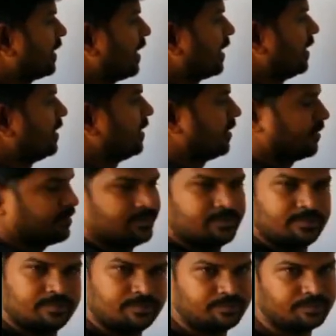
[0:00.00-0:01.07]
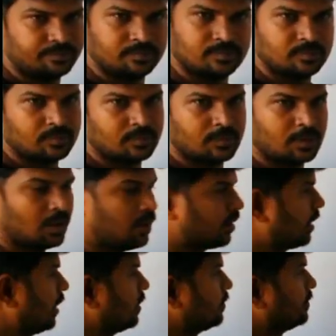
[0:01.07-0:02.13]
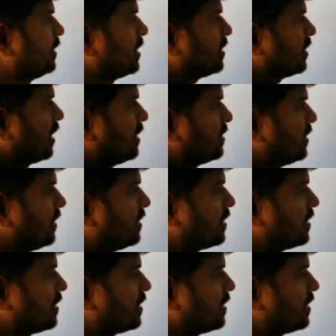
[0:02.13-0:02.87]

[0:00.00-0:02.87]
triangle here. Okay, just consider